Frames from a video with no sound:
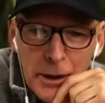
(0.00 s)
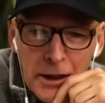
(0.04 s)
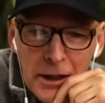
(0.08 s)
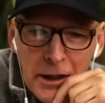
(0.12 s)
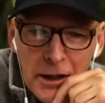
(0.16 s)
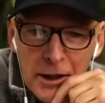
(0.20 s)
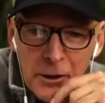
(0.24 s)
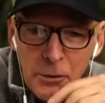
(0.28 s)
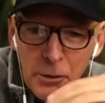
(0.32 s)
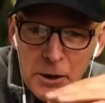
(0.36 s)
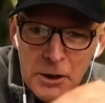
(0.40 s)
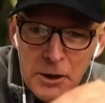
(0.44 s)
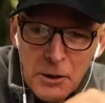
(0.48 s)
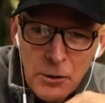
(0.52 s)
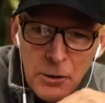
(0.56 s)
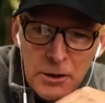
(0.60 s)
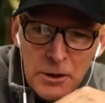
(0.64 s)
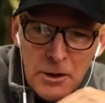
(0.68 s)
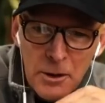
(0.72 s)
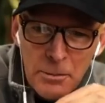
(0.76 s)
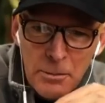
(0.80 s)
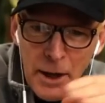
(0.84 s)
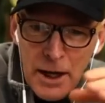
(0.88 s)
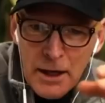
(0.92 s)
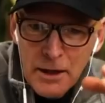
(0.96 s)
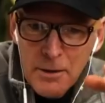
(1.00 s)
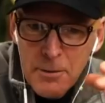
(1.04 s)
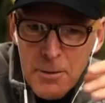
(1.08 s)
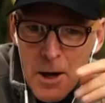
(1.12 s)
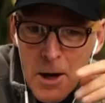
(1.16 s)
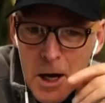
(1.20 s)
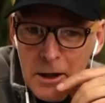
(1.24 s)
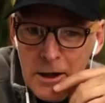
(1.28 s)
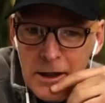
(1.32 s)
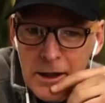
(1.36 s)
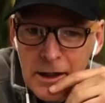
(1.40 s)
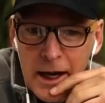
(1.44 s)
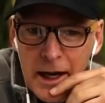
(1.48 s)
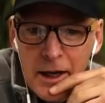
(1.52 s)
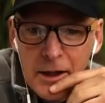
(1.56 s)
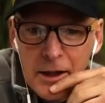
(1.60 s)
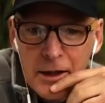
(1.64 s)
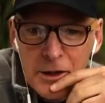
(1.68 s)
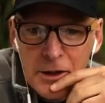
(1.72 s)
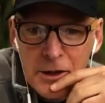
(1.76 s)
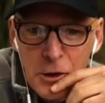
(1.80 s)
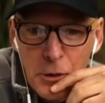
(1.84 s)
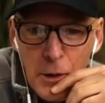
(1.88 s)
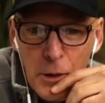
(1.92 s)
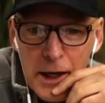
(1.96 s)
Like when you were at the Panama Canal
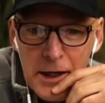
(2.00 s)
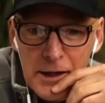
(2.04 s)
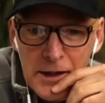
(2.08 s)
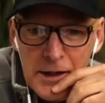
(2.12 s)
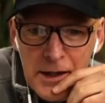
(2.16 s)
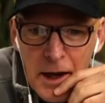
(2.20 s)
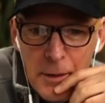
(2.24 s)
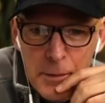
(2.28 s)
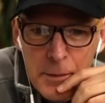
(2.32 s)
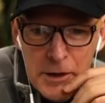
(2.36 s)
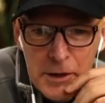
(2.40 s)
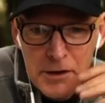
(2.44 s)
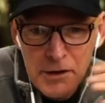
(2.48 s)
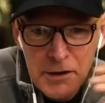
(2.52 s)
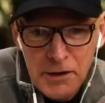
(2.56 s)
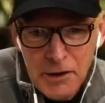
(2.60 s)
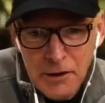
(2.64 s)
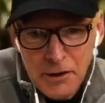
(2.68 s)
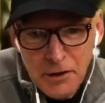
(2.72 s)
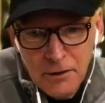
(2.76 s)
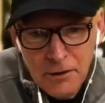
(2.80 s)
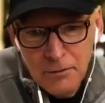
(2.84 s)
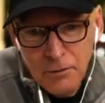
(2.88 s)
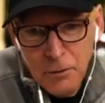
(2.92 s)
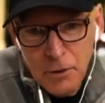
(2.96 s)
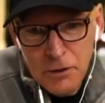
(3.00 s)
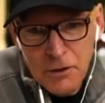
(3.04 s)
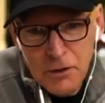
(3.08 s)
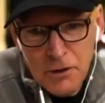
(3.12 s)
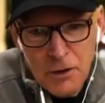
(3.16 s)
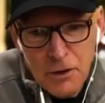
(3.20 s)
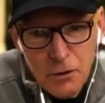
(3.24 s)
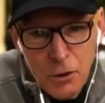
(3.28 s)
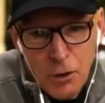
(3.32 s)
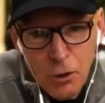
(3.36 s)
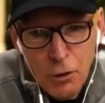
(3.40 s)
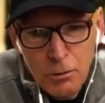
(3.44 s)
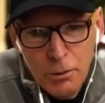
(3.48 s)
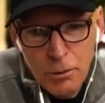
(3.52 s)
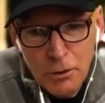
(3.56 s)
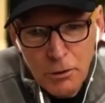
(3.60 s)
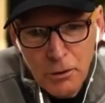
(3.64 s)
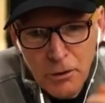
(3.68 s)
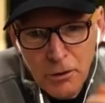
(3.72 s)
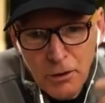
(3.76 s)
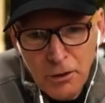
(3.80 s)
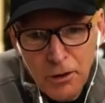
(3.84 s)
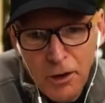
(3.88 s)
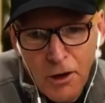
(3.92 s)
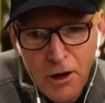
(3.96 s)
and you asked, what's the toll
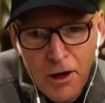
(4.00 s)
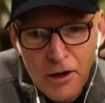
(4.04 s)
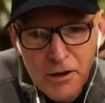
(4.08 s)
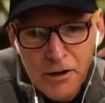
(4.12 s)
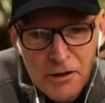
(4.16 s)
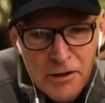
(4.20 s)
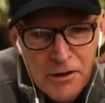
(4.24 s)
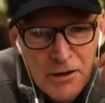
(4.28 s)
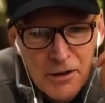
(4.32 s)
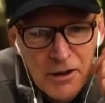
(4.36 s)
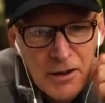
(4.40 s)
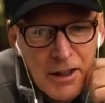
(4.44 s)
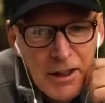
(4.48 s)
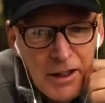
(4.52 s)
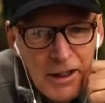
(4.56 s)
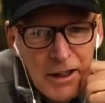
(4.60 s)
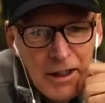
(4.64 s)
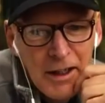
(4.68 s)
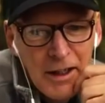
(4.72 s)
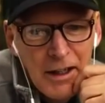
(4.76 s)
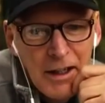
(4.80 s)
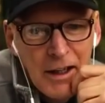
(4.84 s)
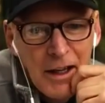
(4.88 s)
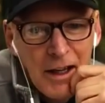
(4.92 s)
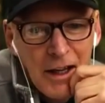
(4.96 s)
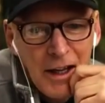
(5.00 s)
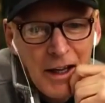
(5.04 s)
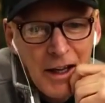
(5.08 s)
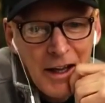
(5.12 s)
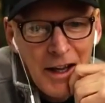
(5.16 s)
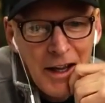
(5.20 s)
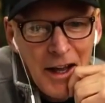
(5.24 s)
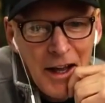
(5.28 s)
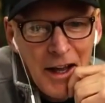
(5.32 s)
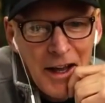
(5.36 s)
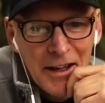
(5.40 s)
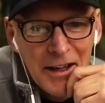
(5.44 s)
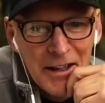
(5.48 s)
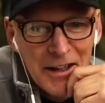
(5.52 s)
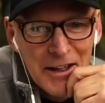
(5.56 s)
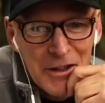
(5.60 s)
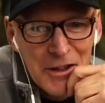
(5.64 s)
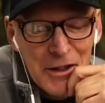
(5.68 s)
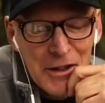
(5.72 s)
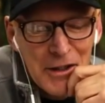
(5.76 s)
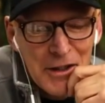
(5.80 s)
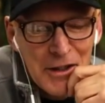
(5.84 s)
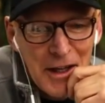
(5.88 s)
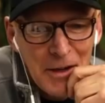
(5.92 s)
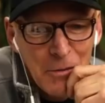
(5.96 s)
booth cost? And she
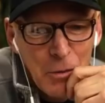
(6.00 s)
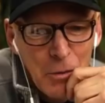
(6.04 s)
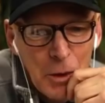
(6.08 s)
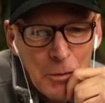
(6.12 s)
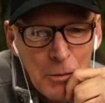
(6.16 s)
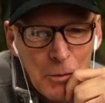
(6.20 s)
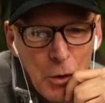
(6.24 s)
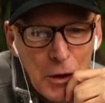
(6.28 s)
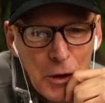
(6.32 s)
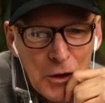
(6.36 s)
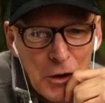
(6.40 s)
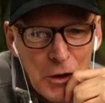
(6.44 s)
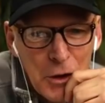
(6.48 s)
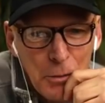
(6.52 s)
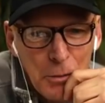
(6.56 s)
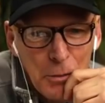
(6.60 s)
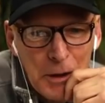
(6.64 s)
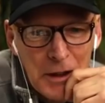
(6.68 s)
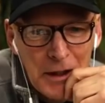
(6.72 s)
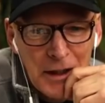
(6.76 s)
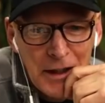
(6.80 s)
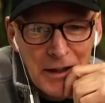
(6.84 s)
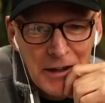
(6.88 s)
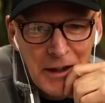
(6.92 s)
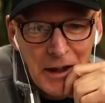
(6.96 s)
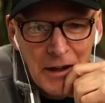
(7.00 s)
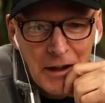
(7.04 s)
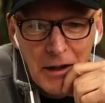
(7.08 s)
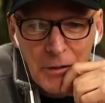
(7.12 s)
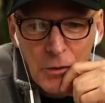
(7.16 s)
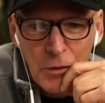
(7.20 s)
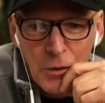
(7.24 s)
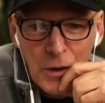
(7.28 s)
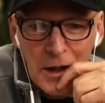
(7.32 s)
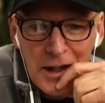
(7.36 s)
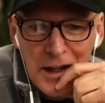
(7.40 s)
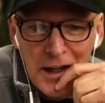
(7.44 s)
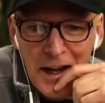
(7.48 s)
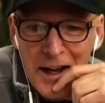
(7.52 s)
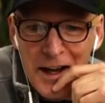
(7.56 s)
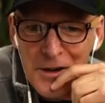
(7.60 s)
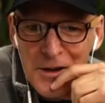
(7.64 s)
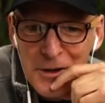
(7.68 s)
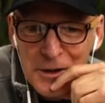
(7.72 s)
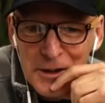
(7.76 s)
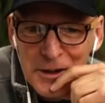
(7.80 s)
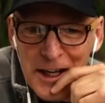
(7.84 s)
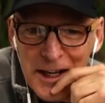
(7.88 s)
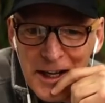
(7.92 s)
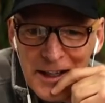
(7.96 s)
said 1.2 million. I thought, what? I
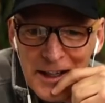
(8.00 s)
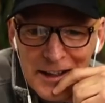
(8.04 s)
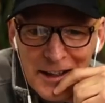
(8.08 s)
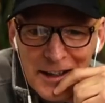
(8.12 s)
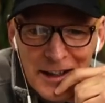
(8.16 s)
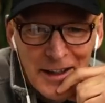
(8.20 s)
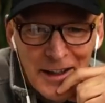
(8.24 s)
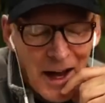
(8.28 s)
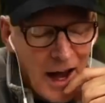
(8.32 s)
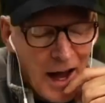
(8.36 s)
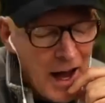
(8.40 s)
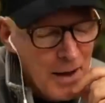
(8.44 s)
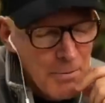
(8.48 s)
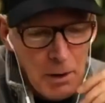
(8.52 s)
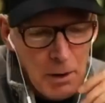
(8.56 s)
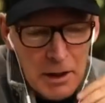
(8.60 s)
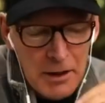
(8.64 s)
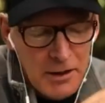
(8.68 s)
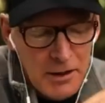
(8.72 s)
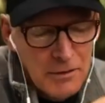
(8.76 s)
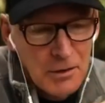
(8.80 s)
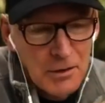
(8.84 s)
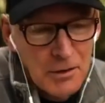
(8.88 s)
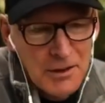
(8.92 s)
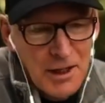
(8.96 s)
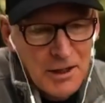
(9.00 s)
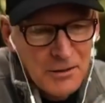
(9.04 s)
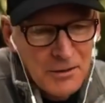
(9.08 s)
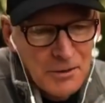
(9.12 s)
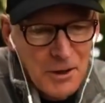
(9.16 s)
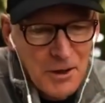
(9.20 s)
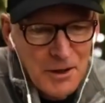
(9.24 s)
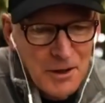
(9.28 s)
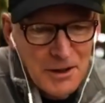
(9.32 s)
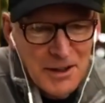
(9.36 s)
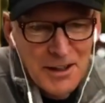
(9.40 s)
heard that. I must have heard that wrong.